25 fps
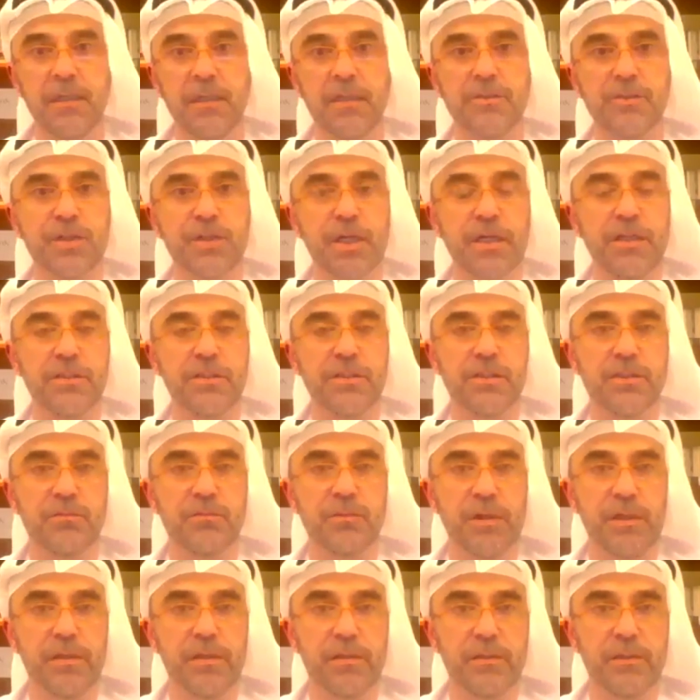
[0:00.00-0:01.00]
changed
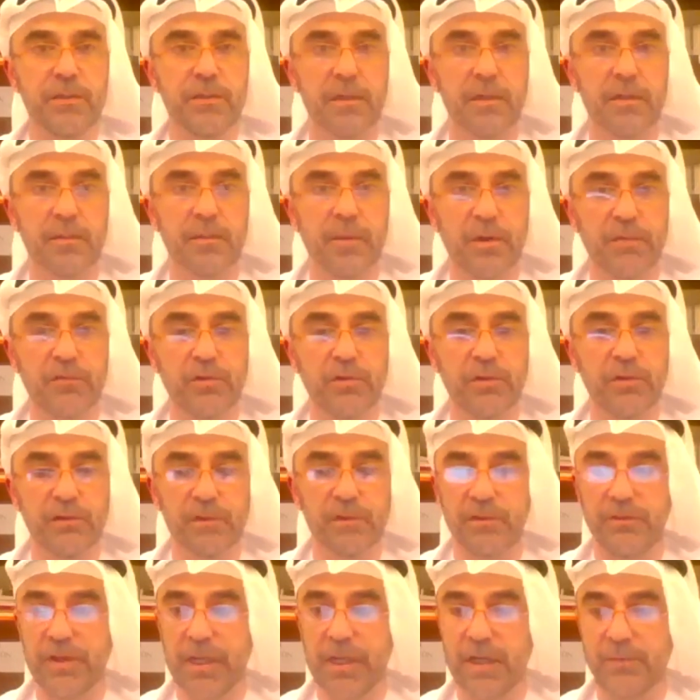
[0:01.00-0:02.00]
with the most recent
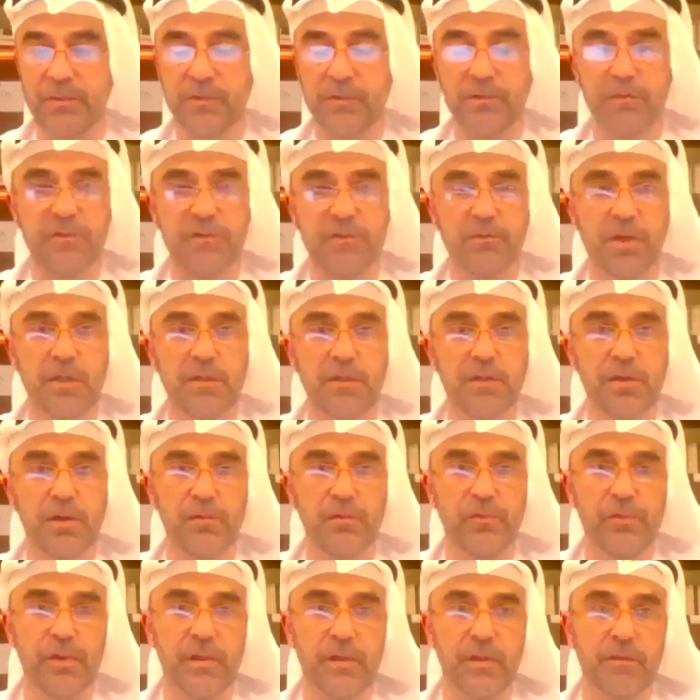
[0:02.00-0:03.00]
developments around
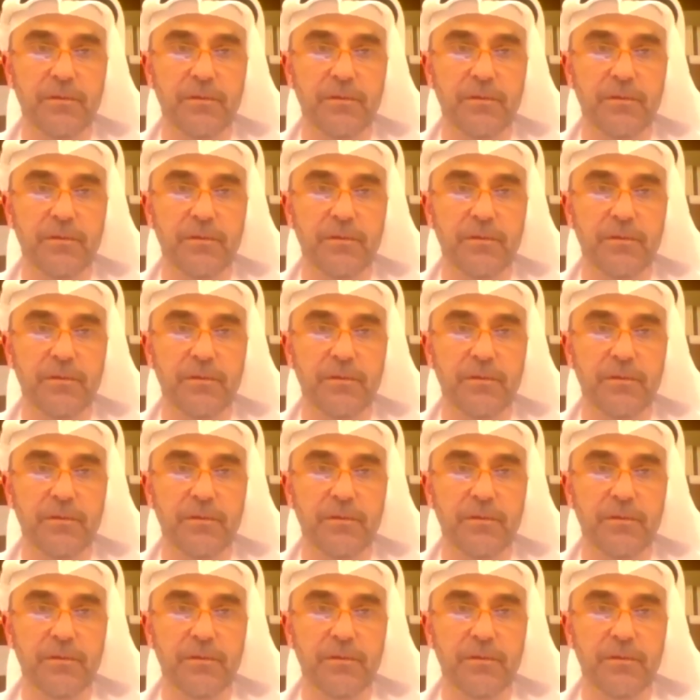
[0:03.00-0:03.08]
COVID?